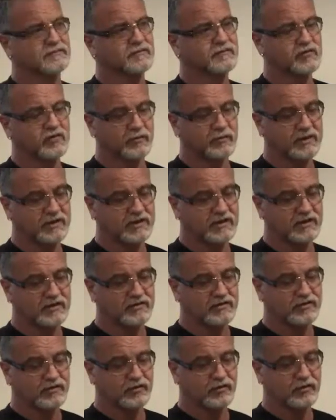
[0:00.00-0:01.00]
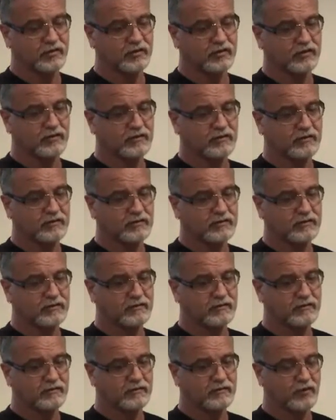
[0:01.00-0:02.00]
you. So because you were
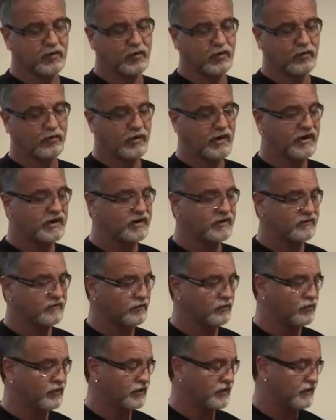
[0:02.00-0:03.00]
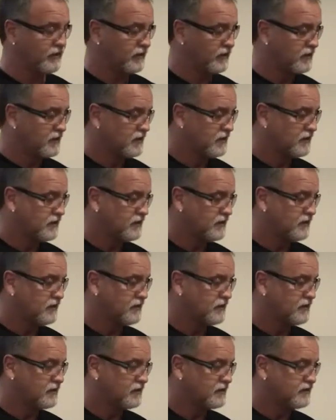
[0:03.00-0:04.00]
more ready with
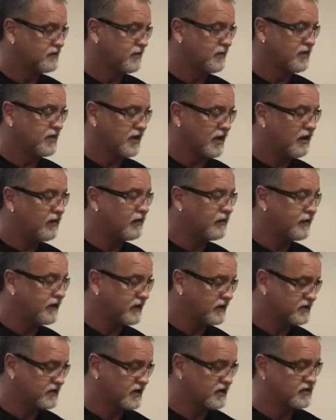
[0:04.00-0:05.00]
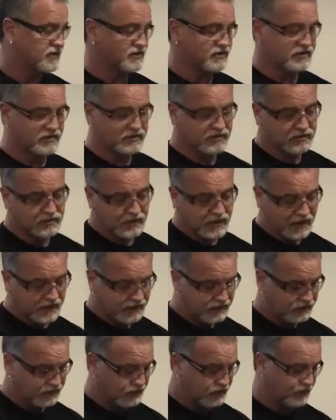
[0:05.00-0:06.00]
some of the other things, such as you knew how
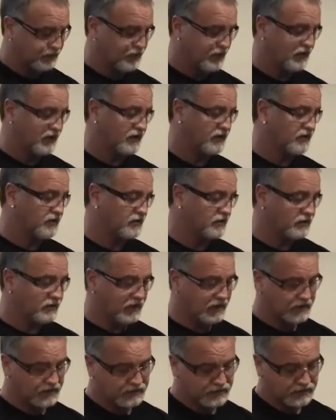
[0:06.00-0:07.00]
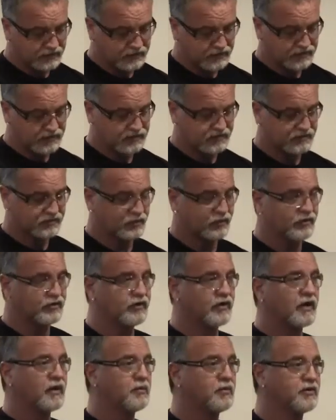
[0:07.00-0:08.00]
to do your bunk, you knew how to do your shoes, were
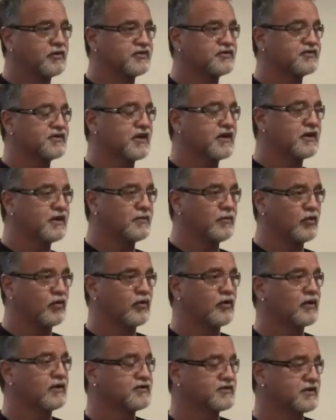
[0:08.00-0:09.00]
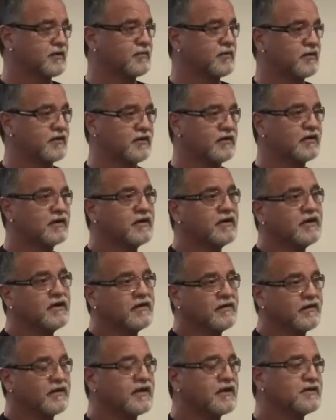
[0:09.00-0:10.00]
you able to study more on some of the
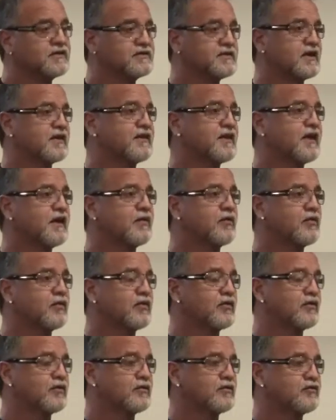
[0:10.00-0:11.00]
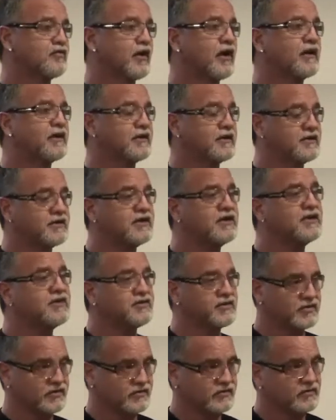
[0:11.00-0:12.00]
things that they were trying to
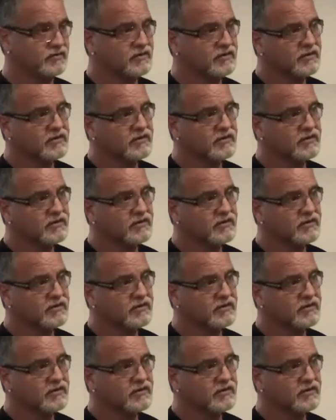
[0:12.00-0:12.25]
teach you?